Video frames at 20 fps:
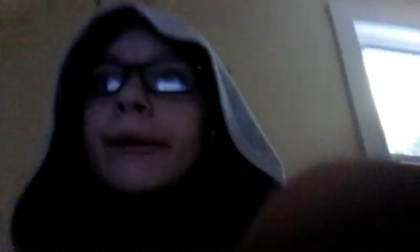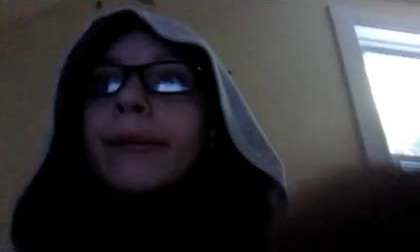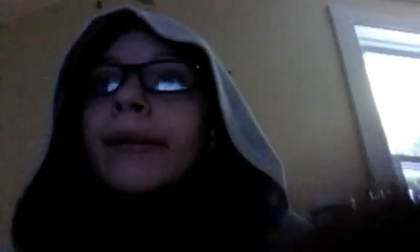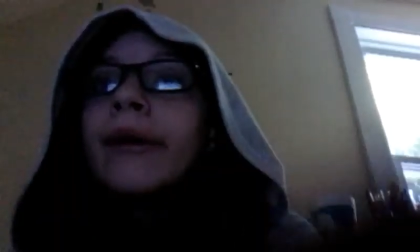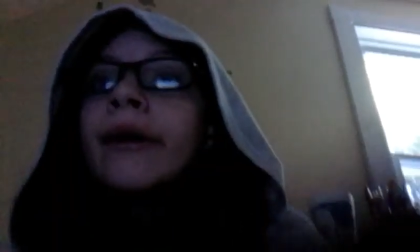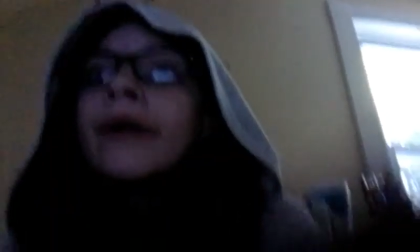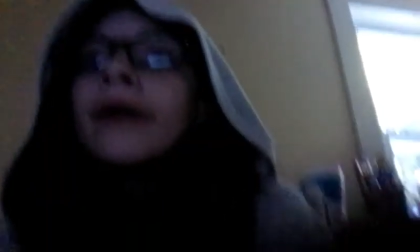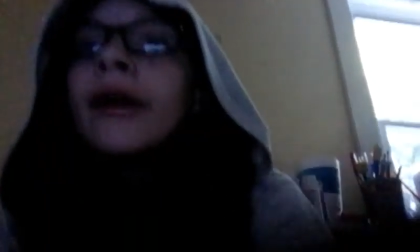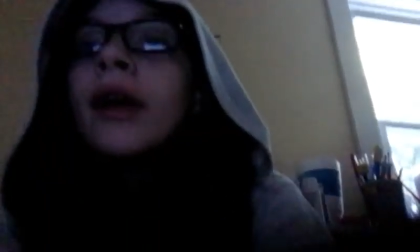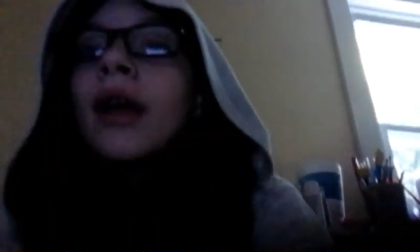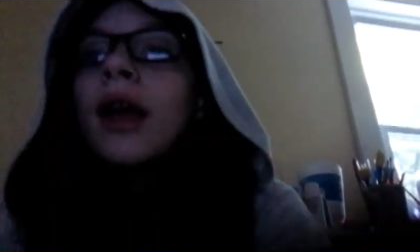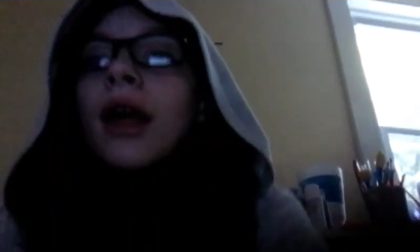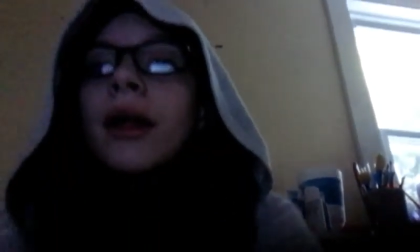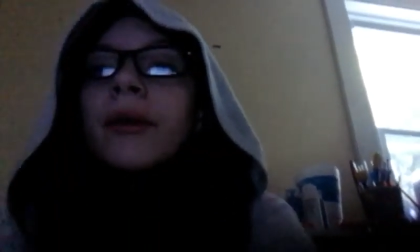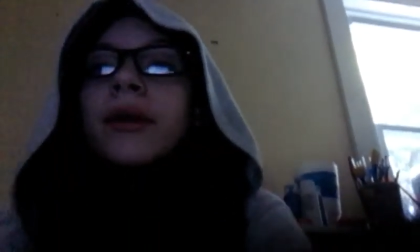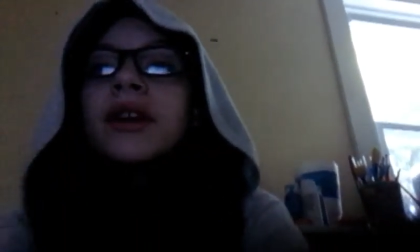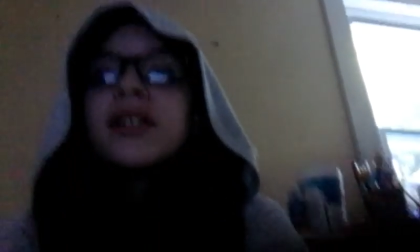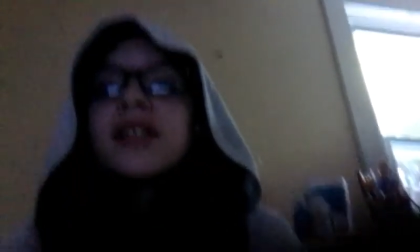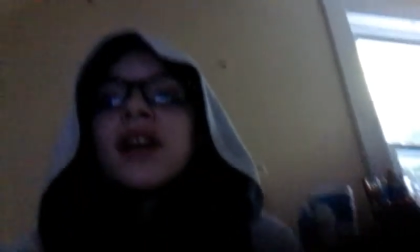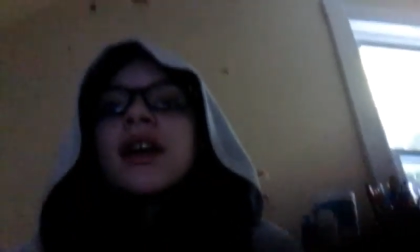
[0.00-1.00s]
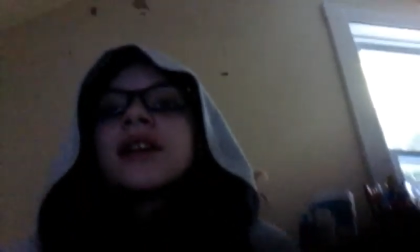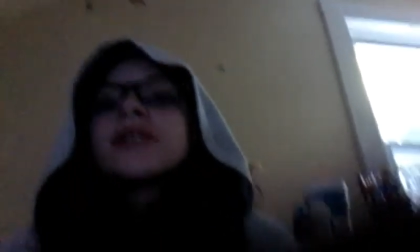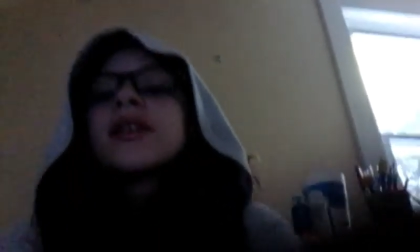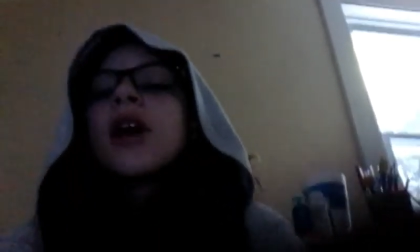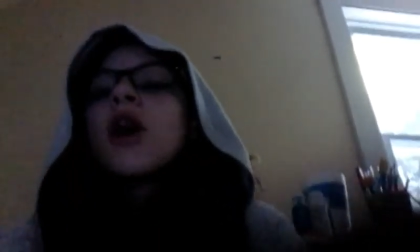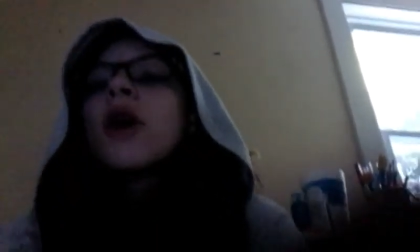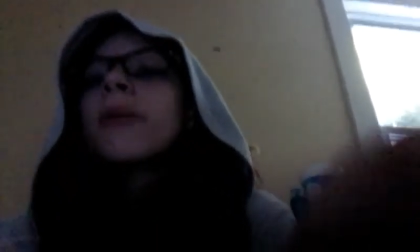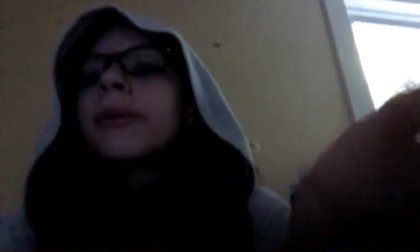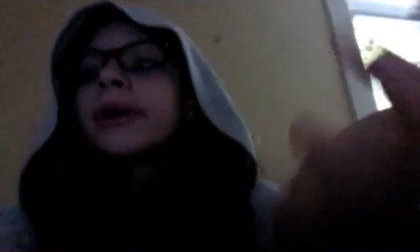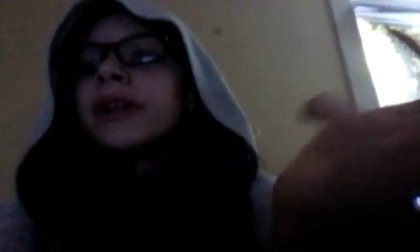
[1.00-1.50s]
um, anyways, guys,
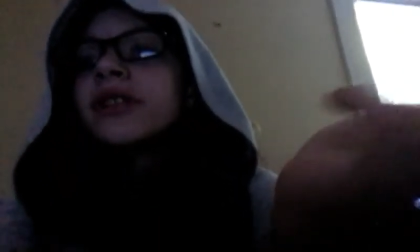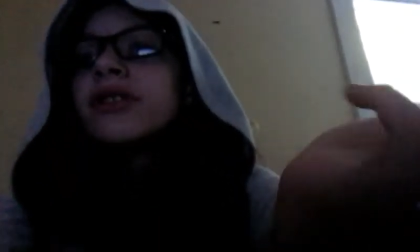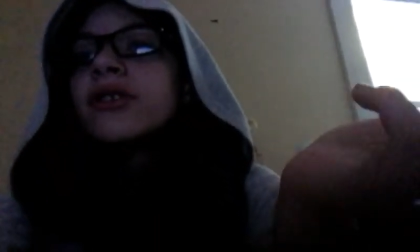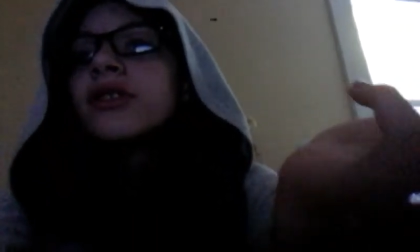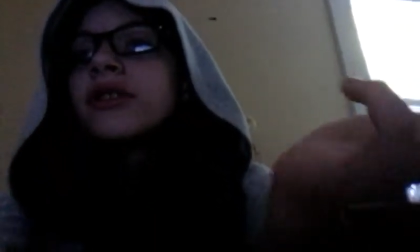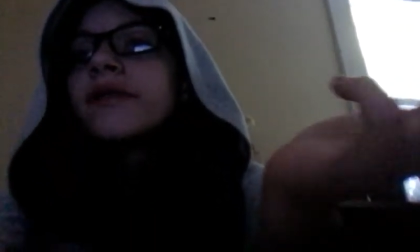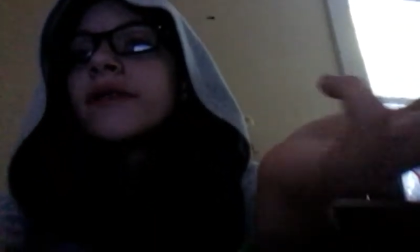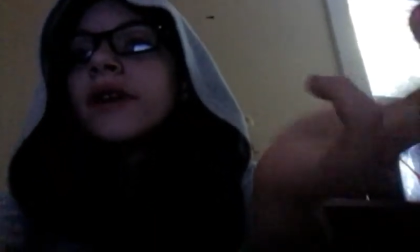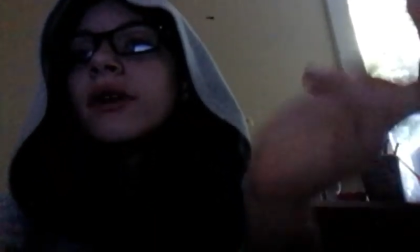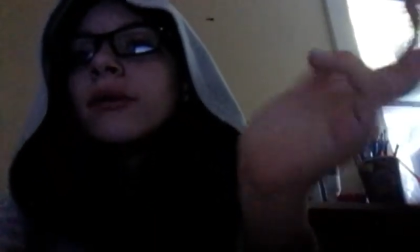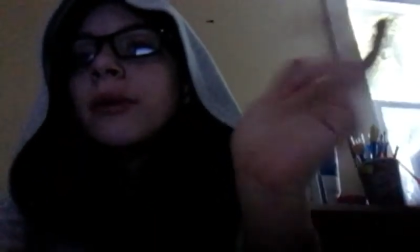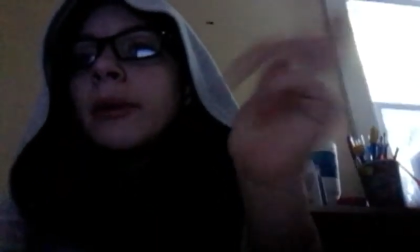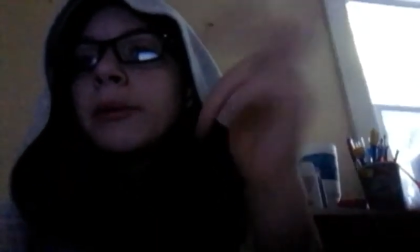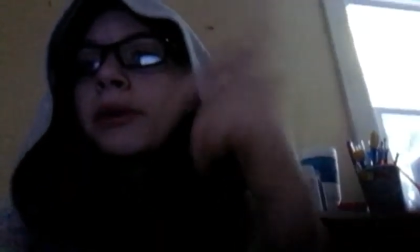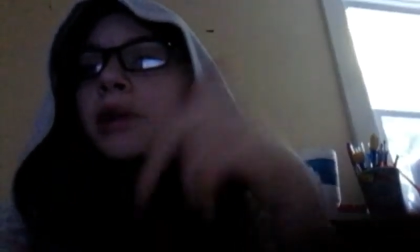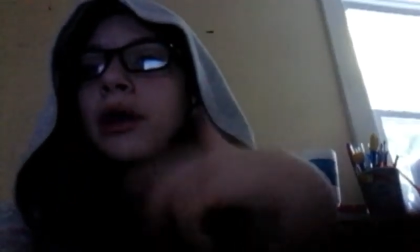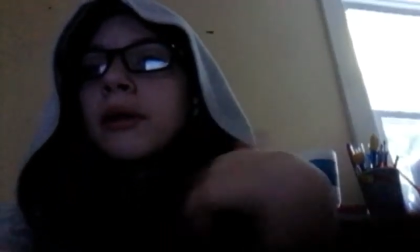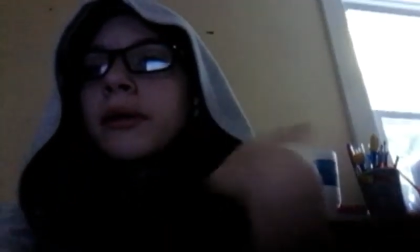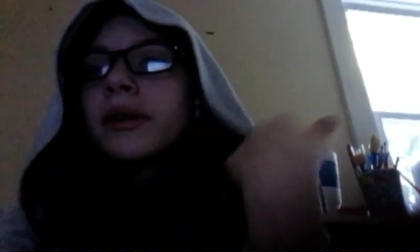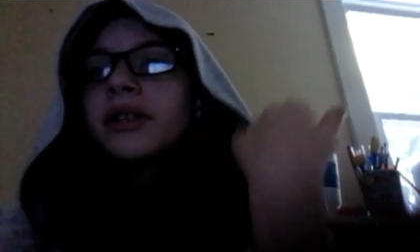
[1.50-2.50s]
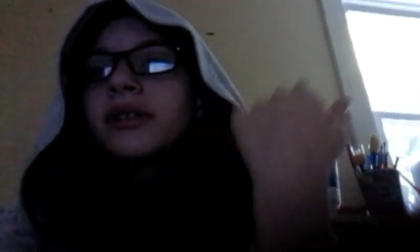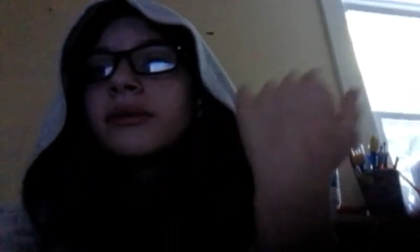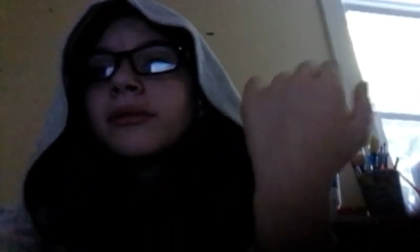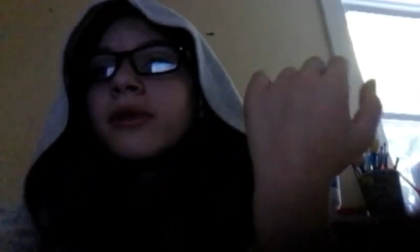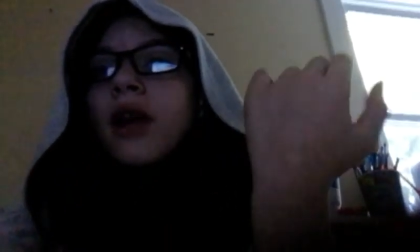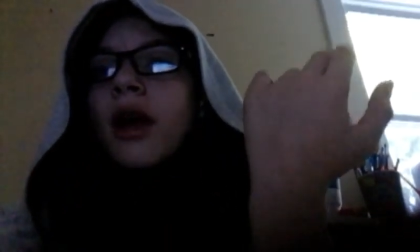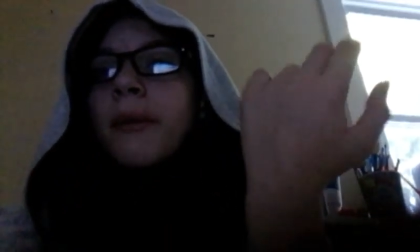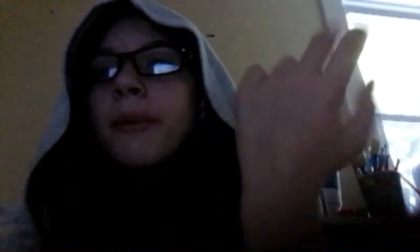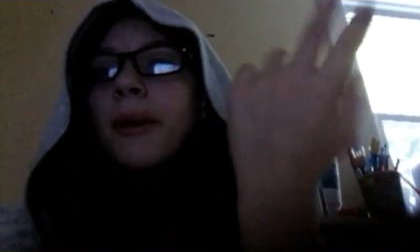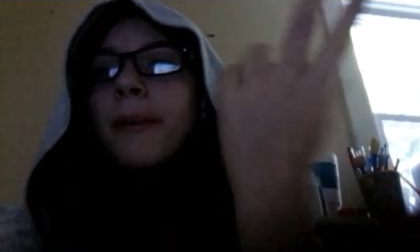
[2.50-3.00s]
hope you guys enjoyed this video. Remember to comment,
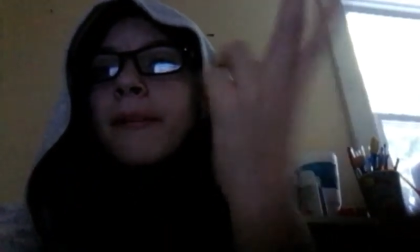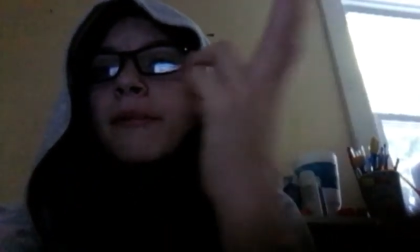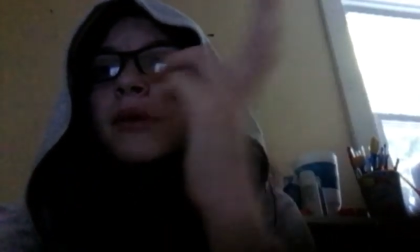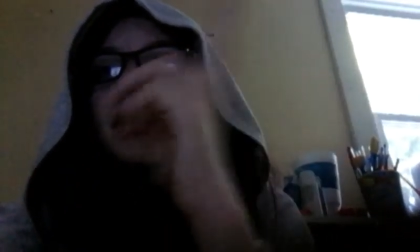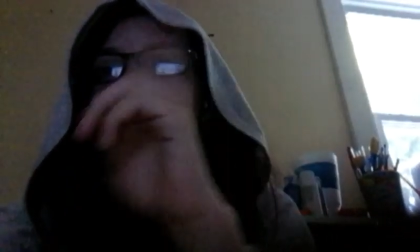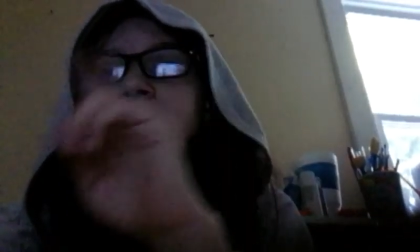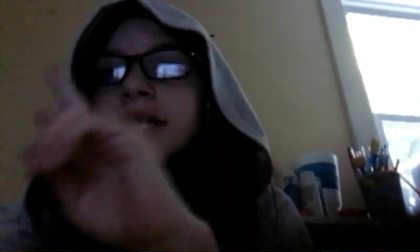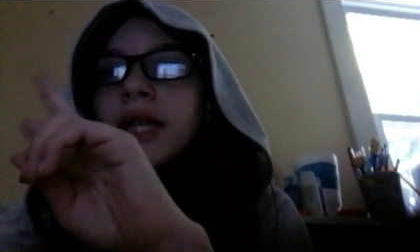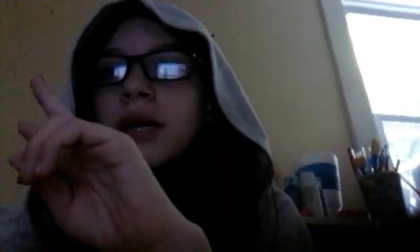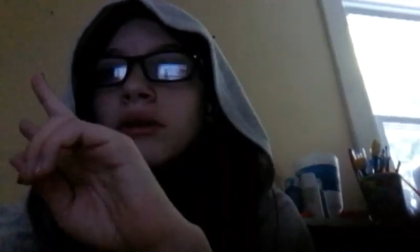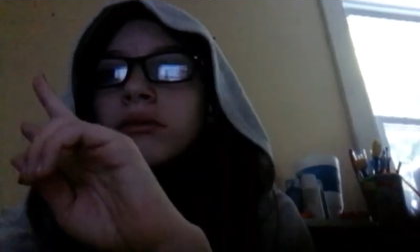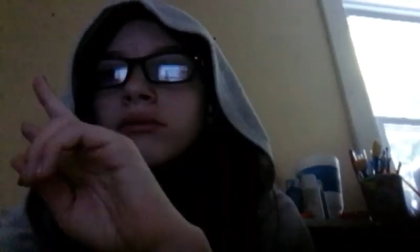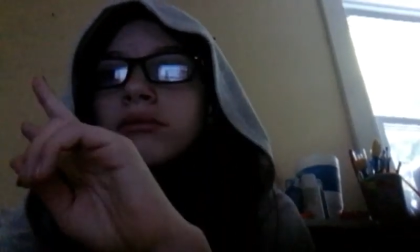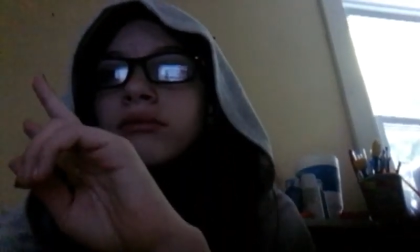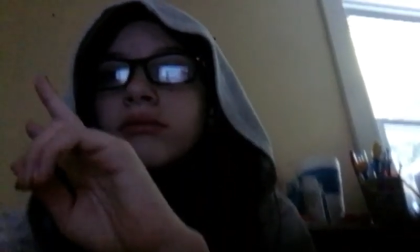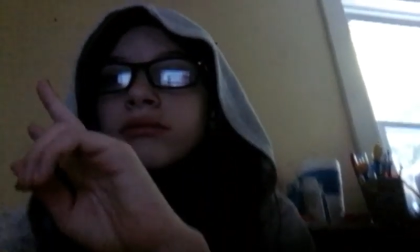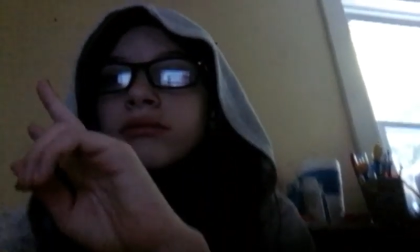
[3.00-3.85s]
subscribe. Peace out.